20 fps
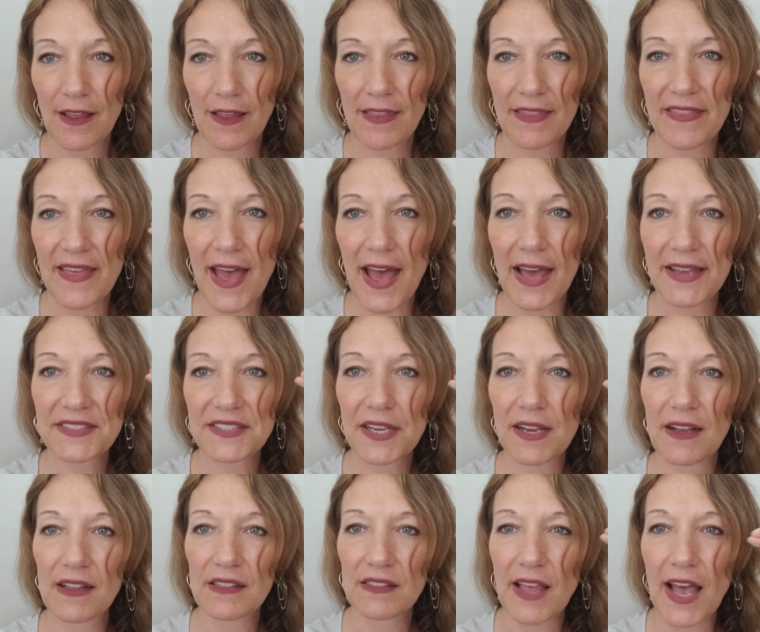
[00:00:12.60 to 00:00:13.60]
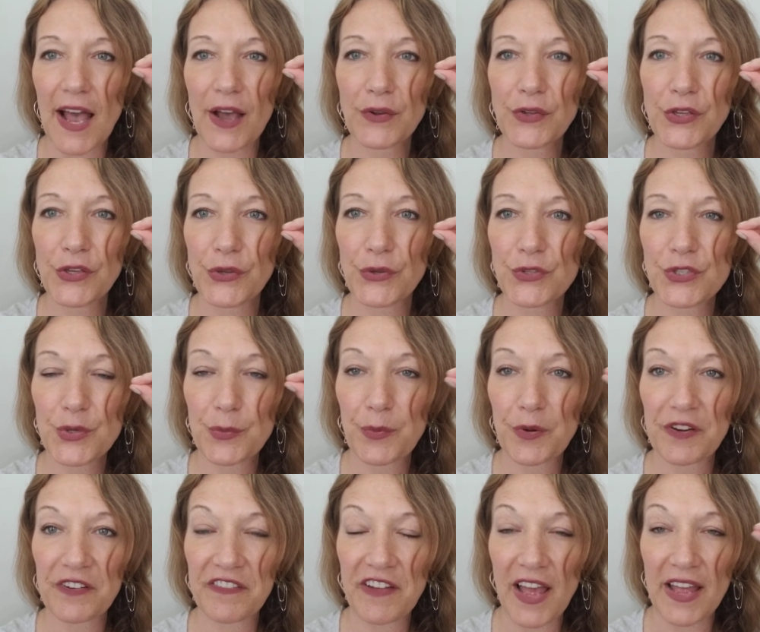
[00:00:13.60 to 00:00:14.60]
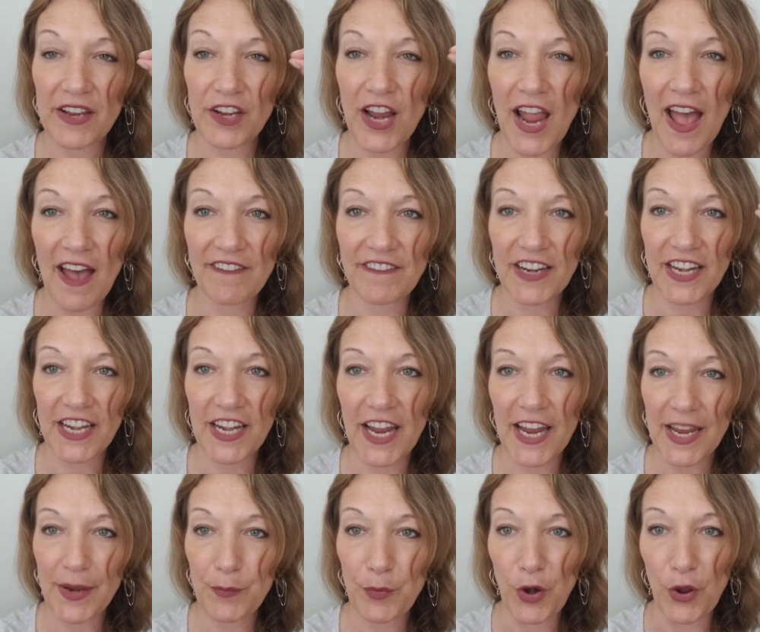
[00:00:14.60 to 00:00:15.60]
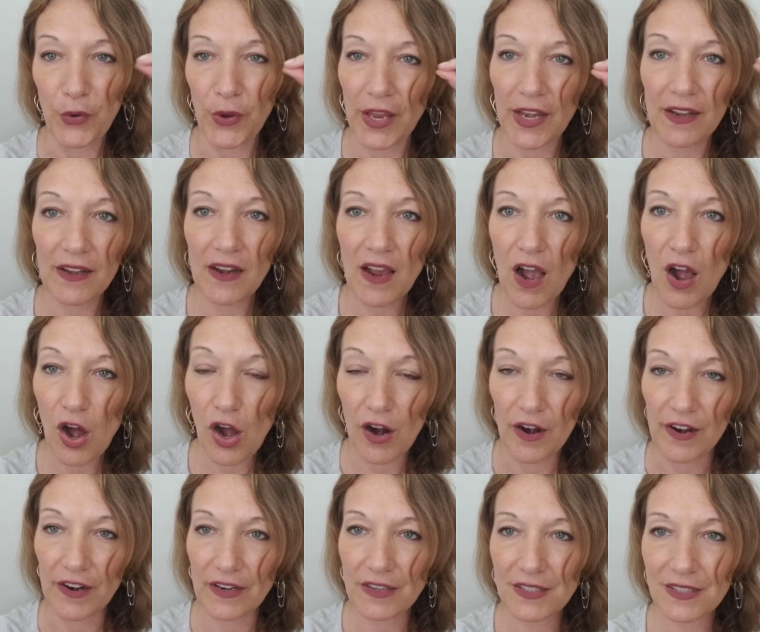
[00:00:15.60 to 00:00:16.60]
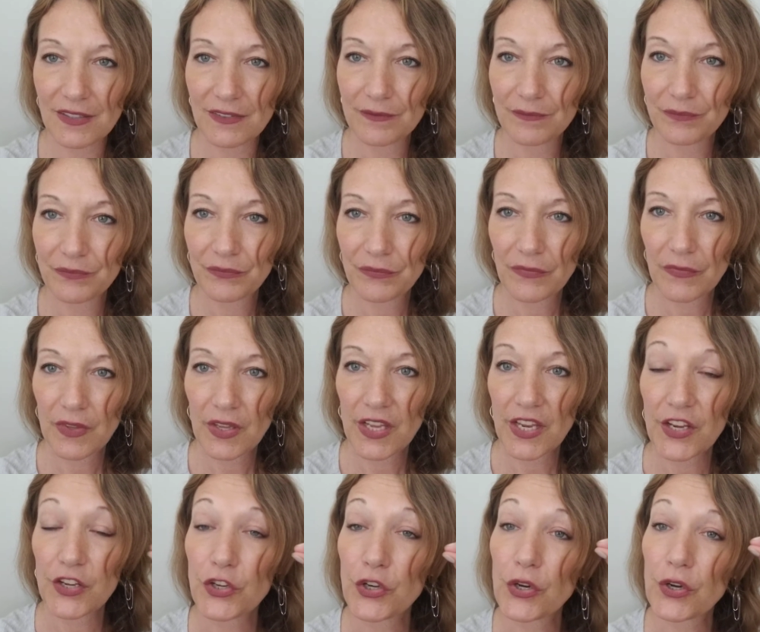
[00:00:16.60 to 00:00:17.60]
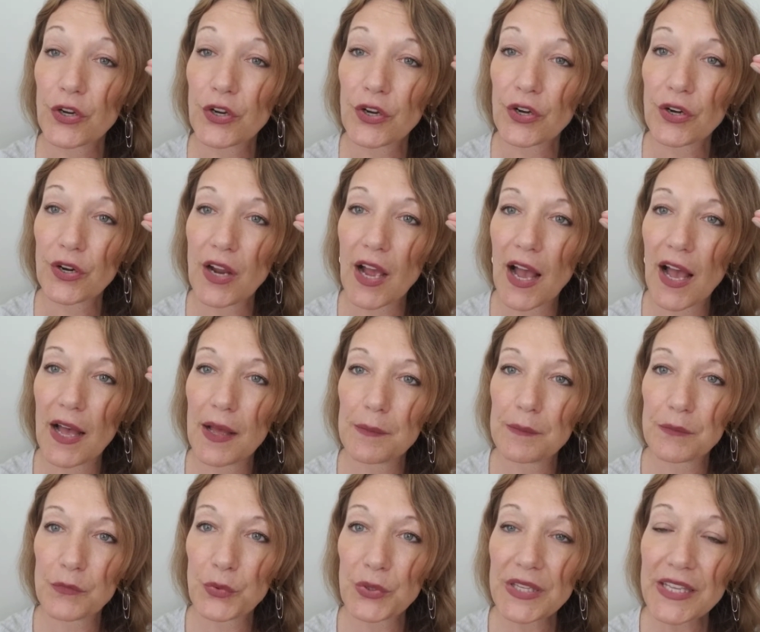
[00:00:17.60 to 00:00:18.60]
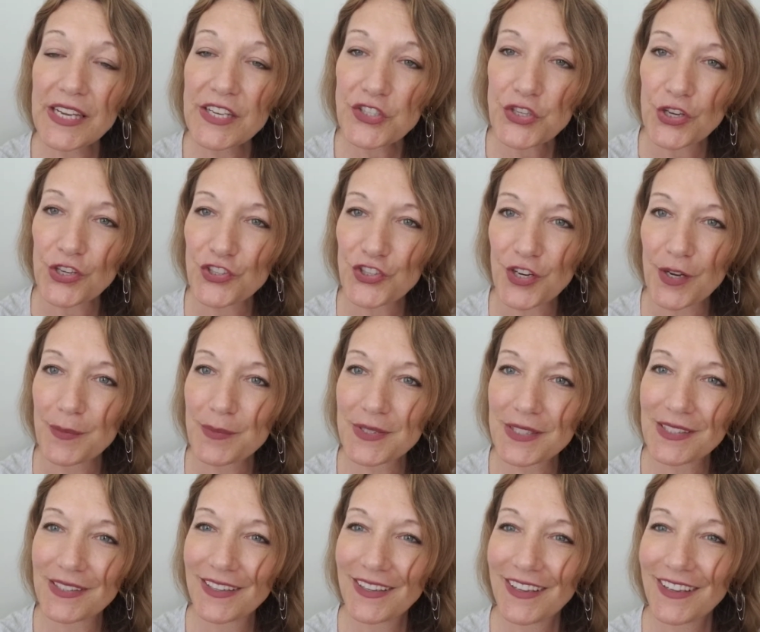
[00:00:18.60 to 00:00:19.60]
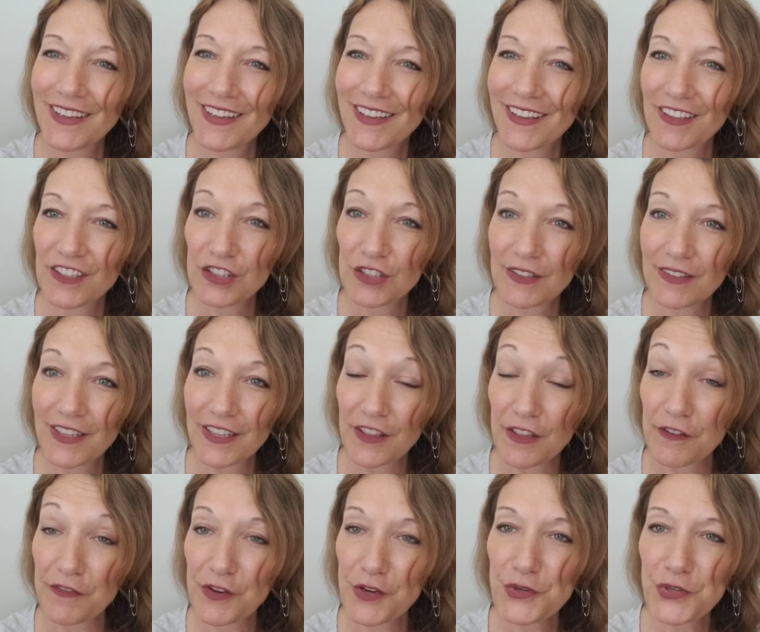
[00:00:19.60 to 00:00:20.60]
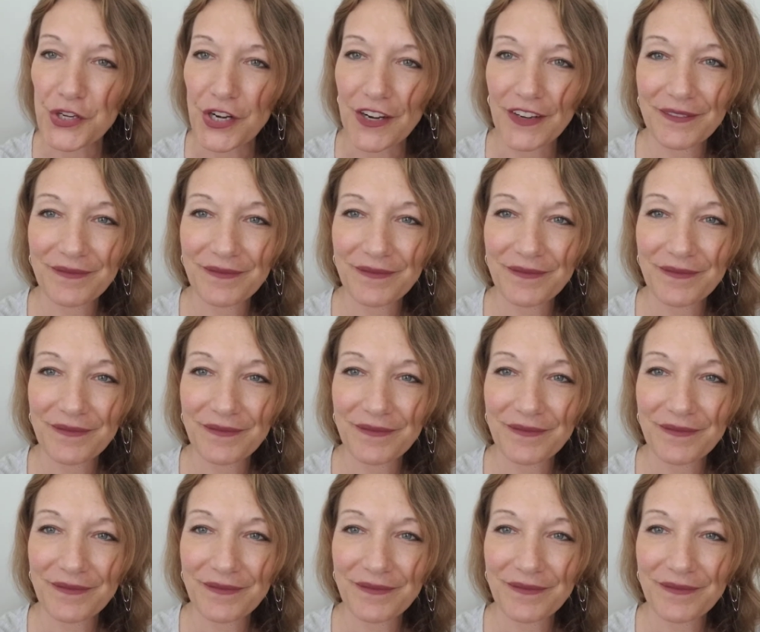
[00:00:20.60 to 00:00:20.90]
that allow you to prevent having a broken heart in your relationships in the future.